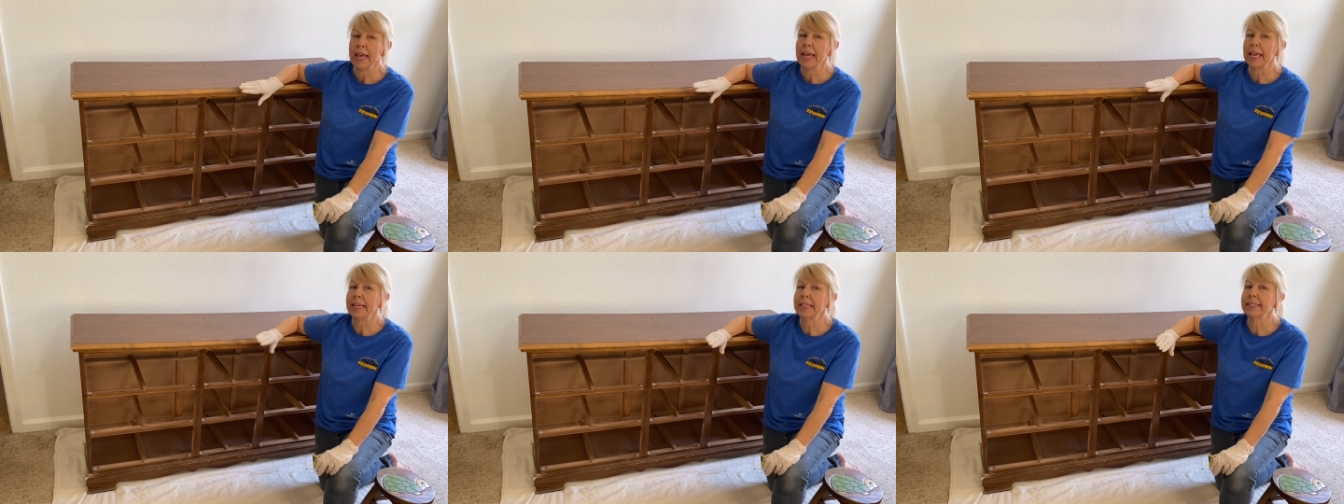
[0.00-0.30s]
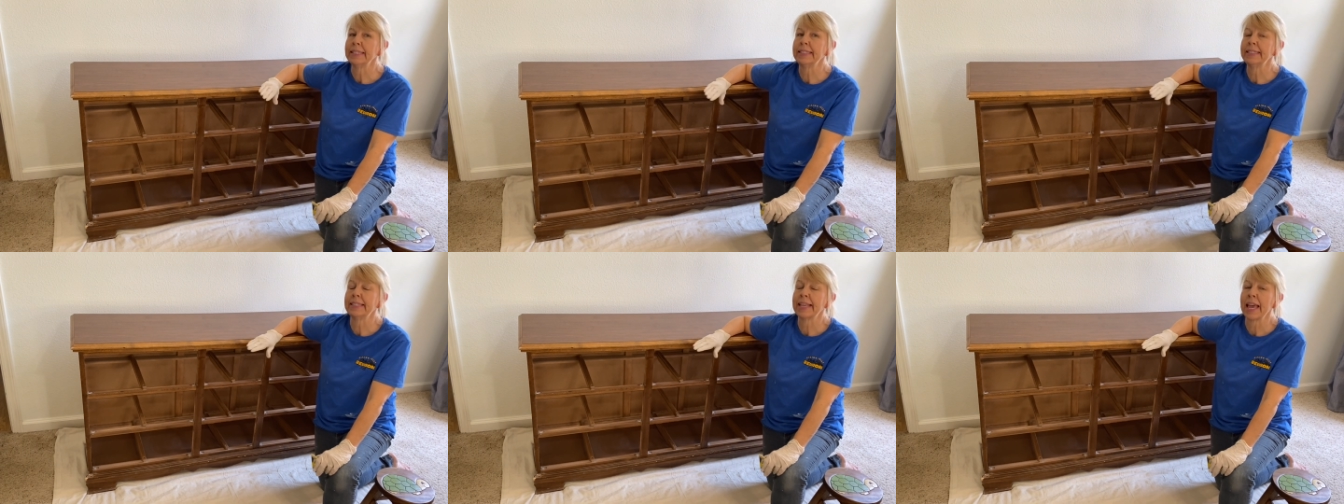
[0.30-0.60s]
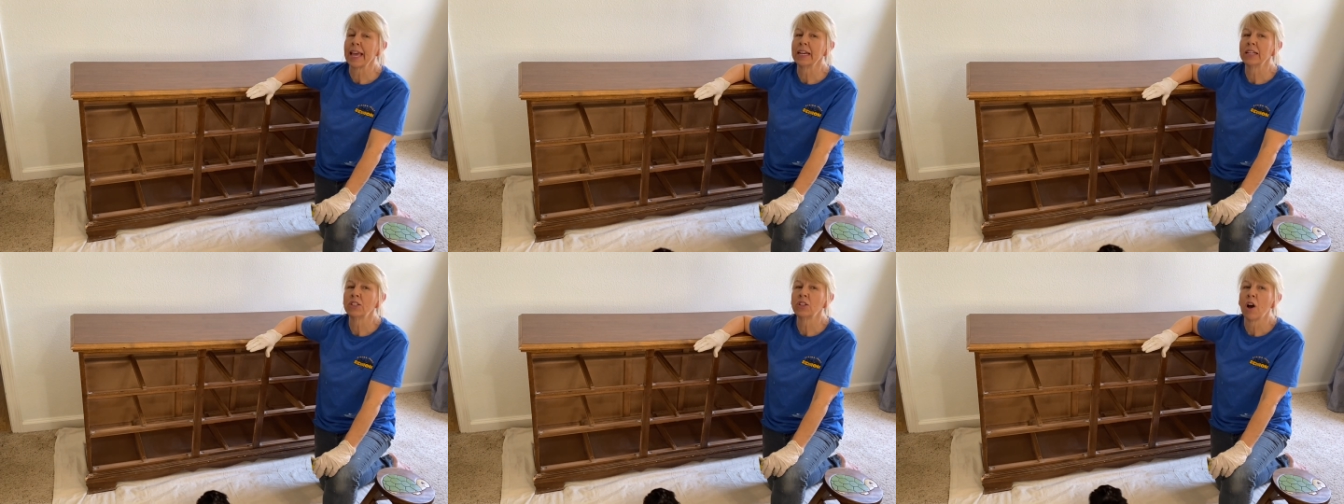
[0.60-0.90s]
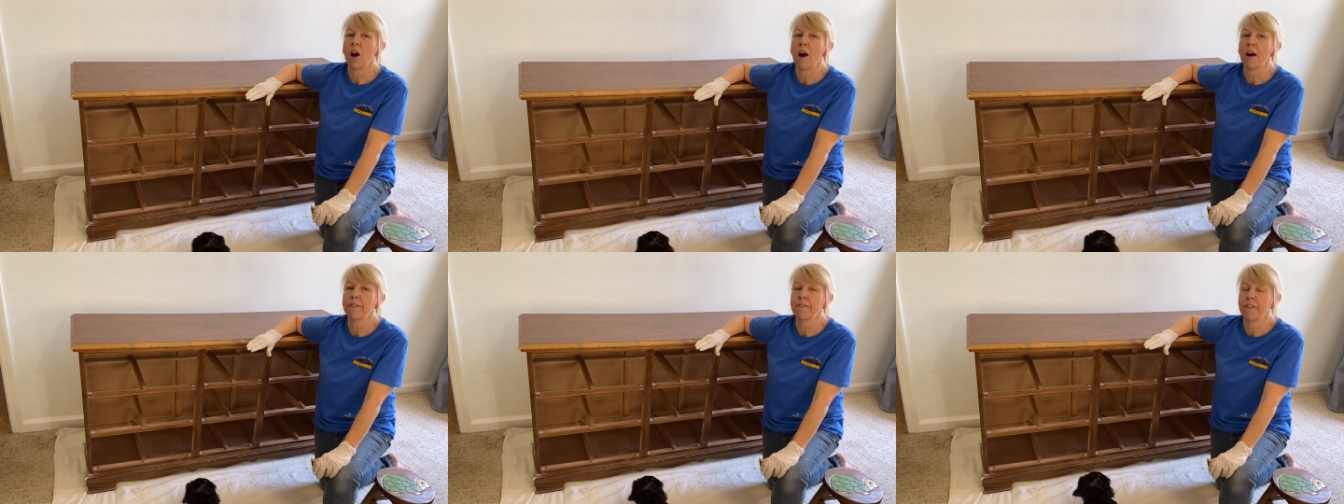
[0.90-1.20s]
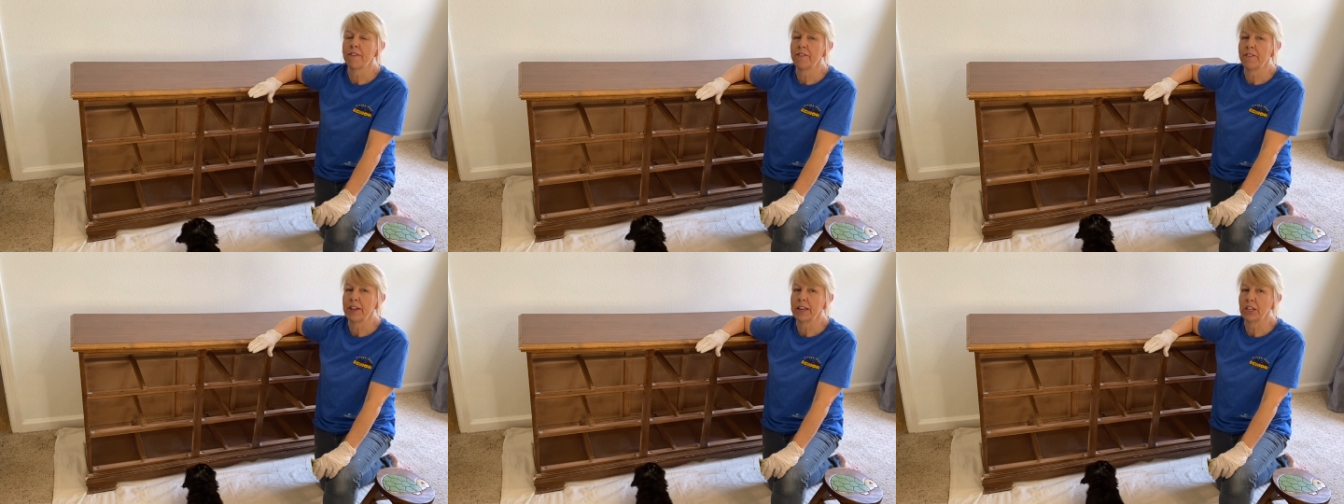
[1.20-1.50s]
is sand off a
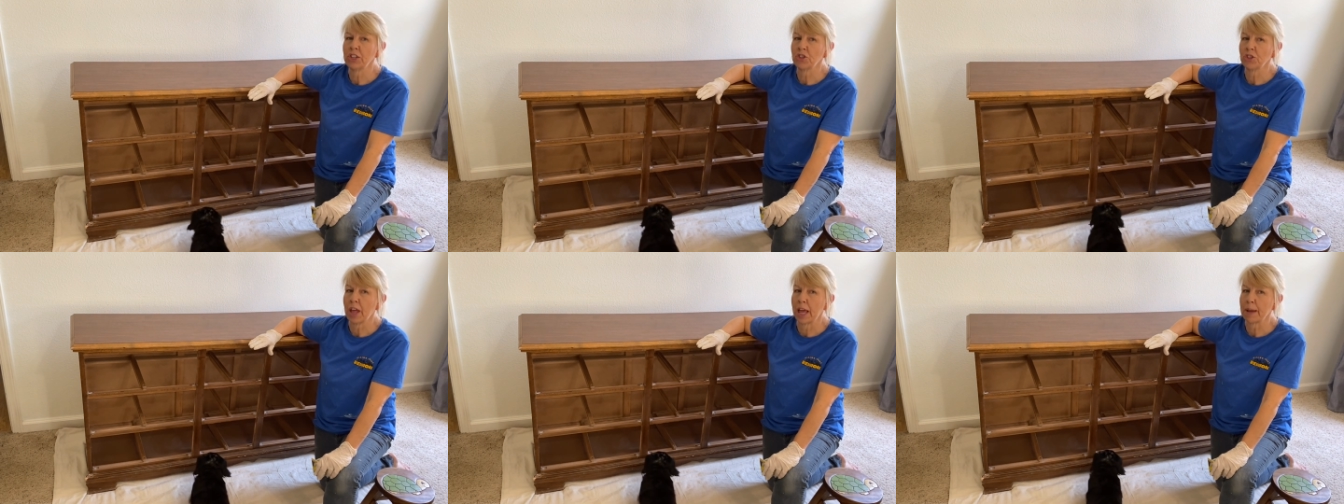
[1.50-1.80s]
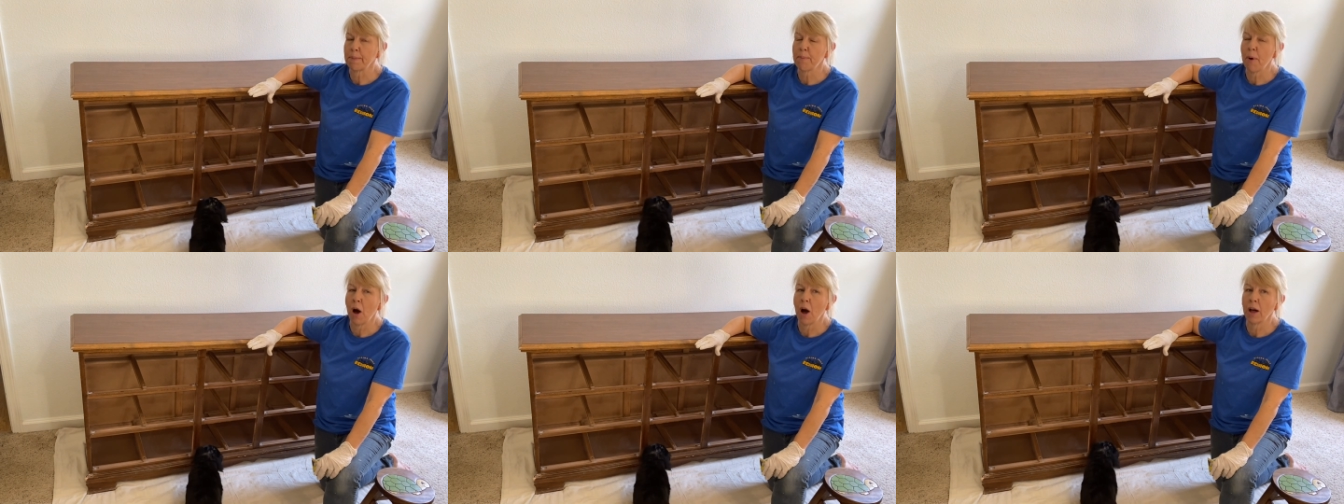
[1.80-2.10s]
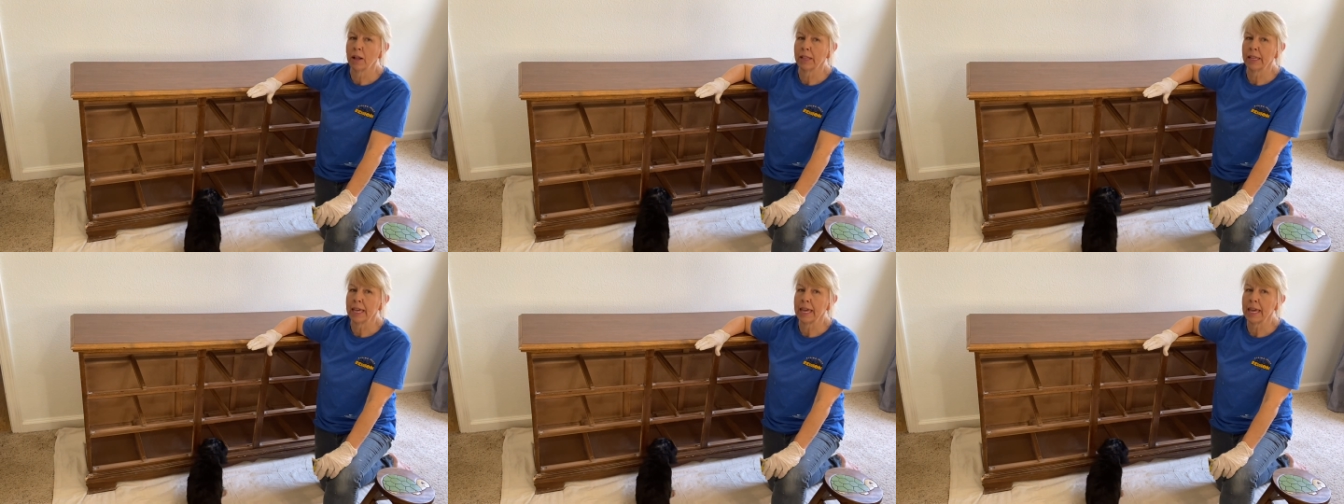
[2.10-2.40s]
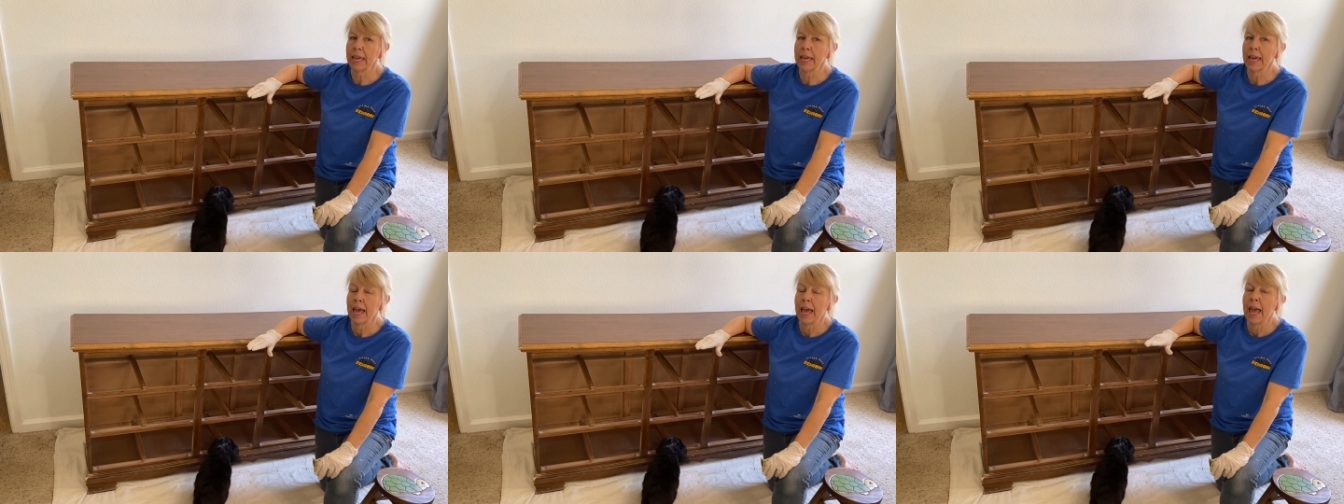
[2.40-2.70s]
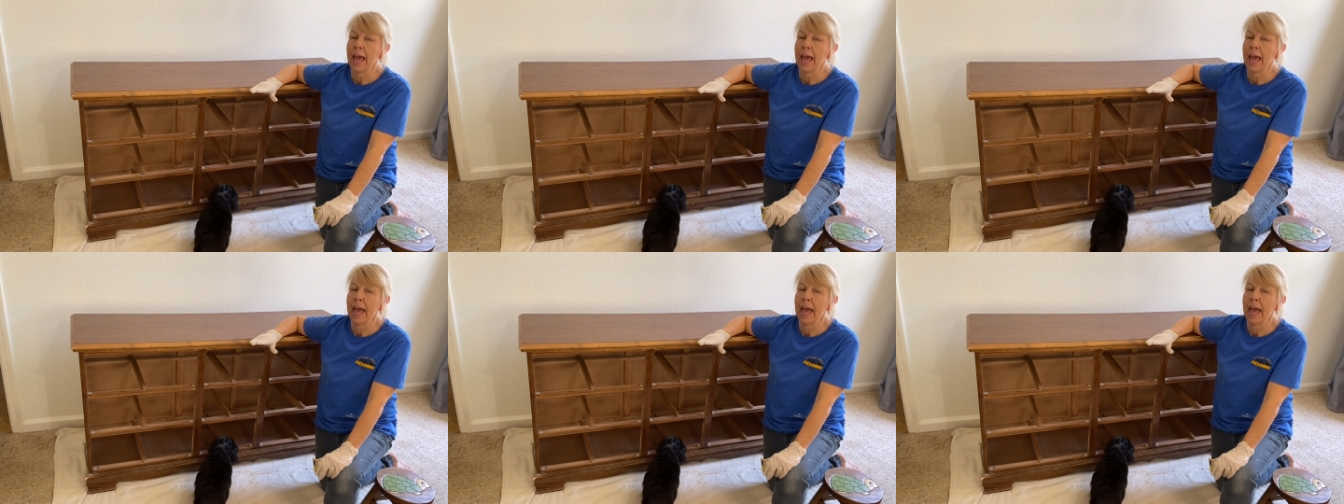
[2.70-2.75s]
finish like poly